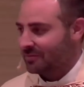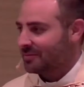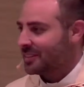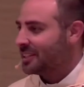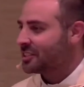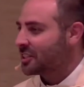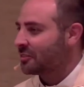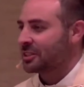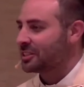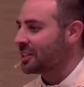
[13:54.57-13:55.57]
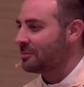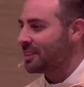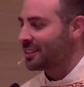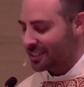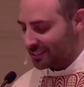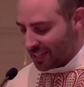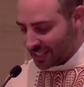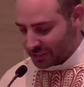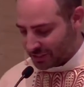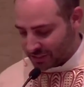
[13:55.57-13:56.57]
they discover the same thing that
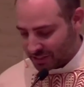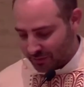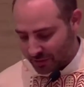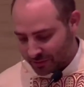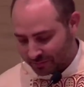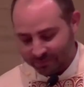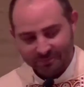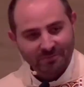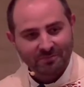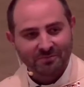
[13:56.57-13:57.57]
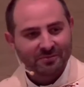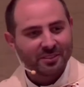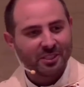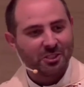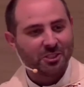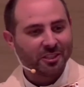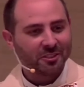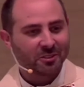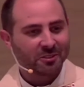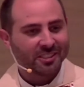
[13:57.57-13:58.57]
Elijah discovered. The
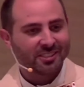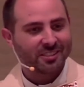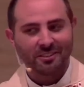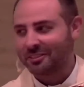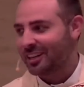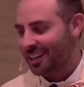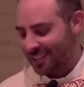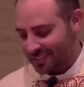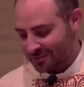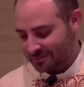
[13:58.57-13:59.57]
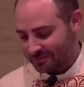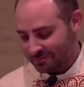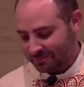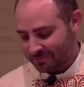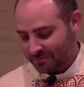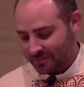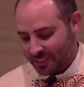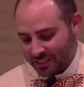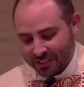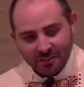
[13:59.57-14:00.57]
gentleness of God. The
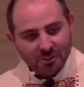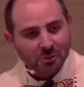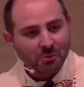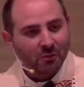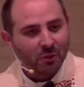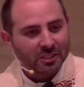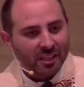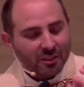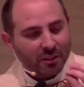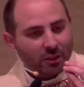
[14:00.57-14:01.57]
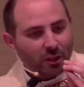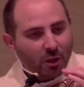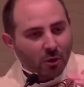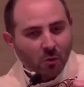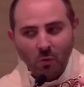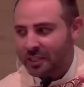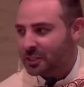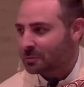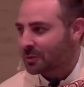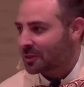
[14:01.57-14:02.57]
still small voice. The low
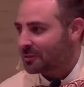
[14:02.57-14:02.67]
whisper